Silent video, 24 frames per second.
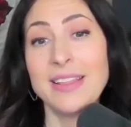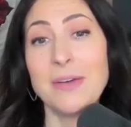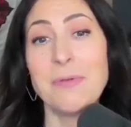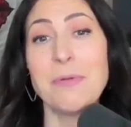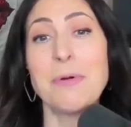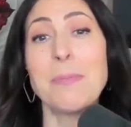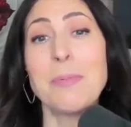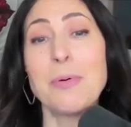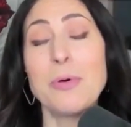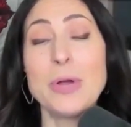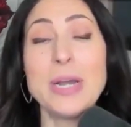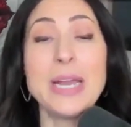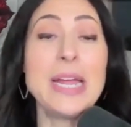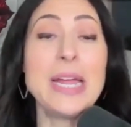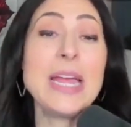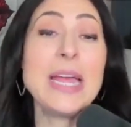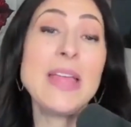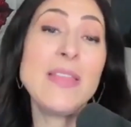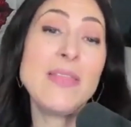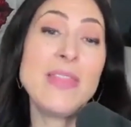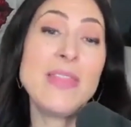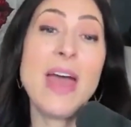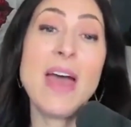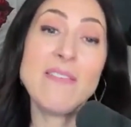that we're putting
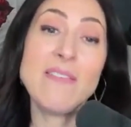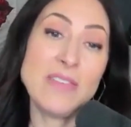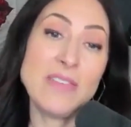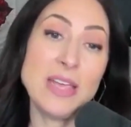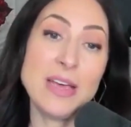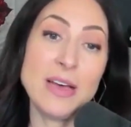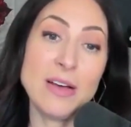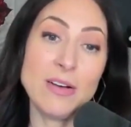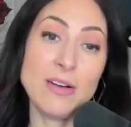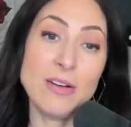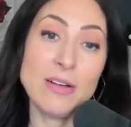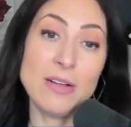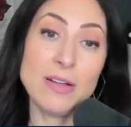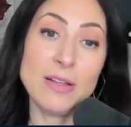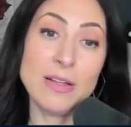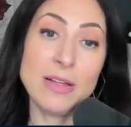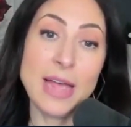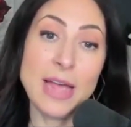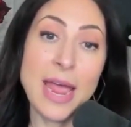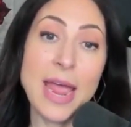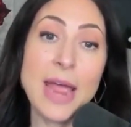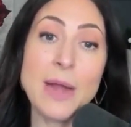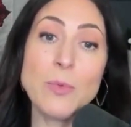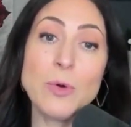in that
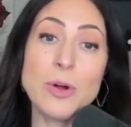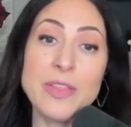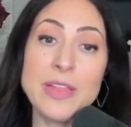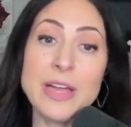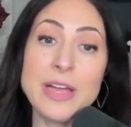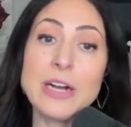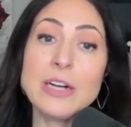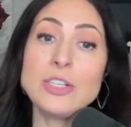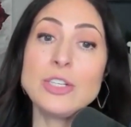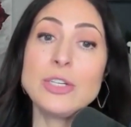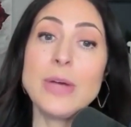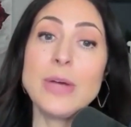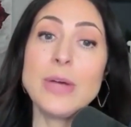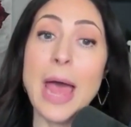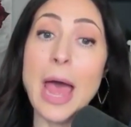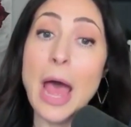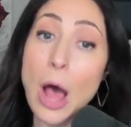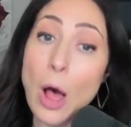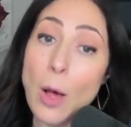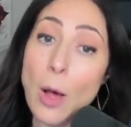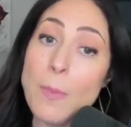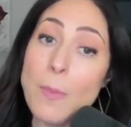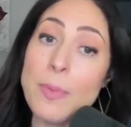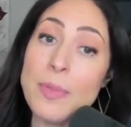vehicle. And we're there to
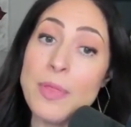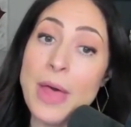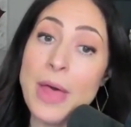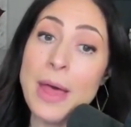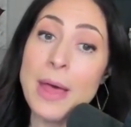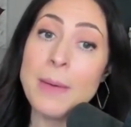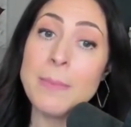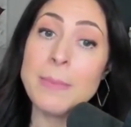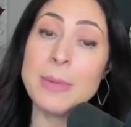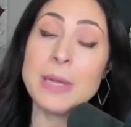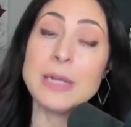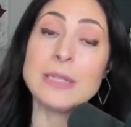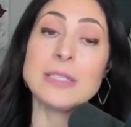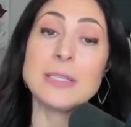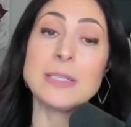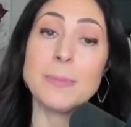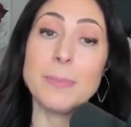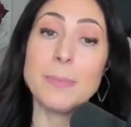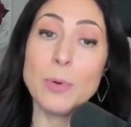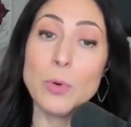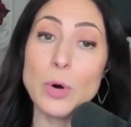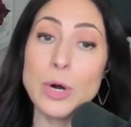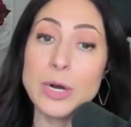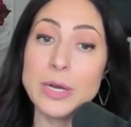help them and
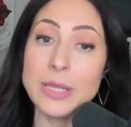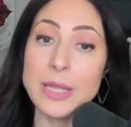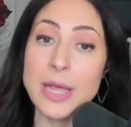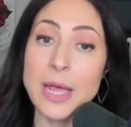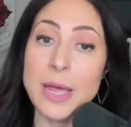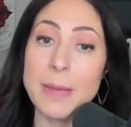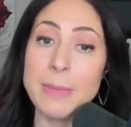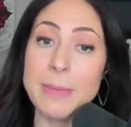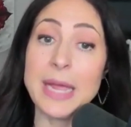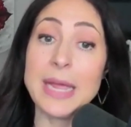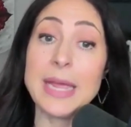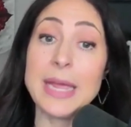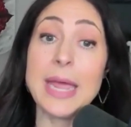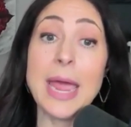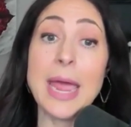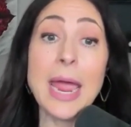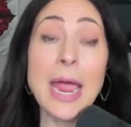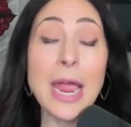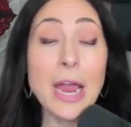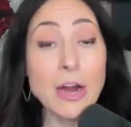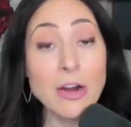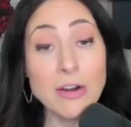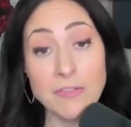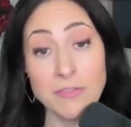support them and
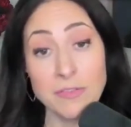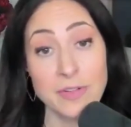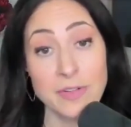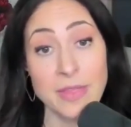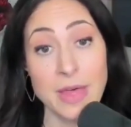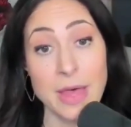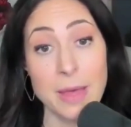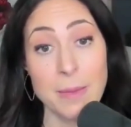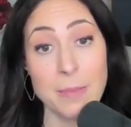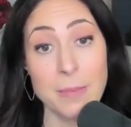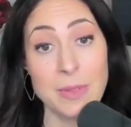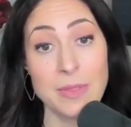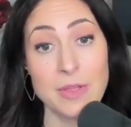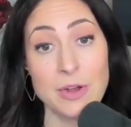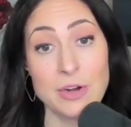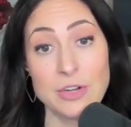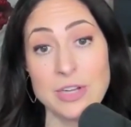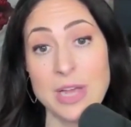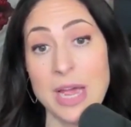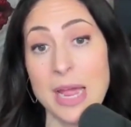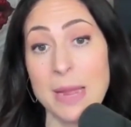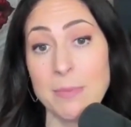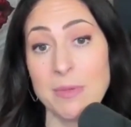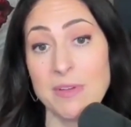care for them in their
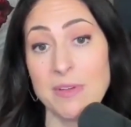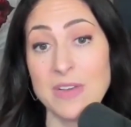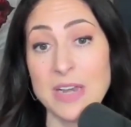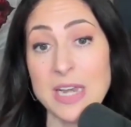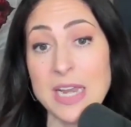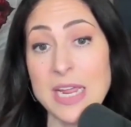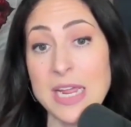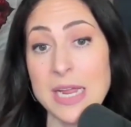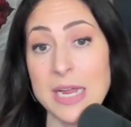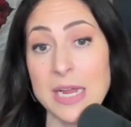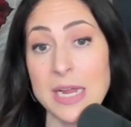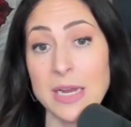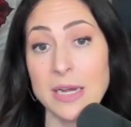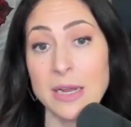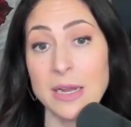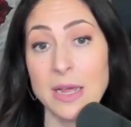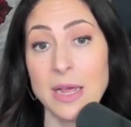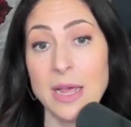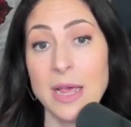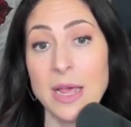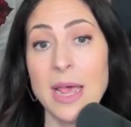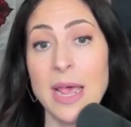time of need.